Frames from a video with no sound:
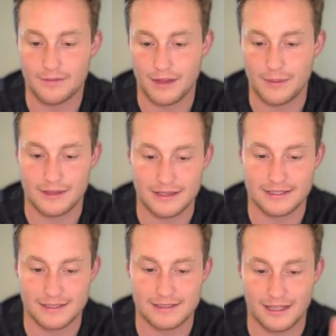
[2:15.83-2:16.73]
I mean,
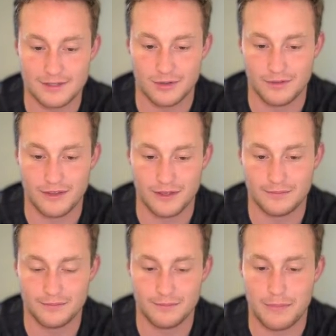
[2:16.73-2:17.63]
this is like sort of the
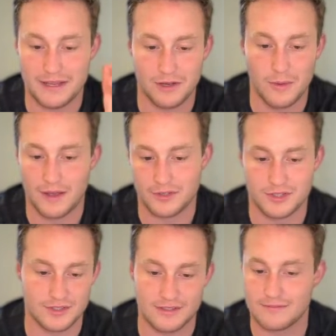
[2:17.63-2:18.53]
basic way, which
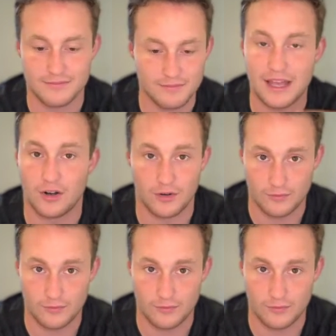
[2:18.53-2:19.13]
is just get it on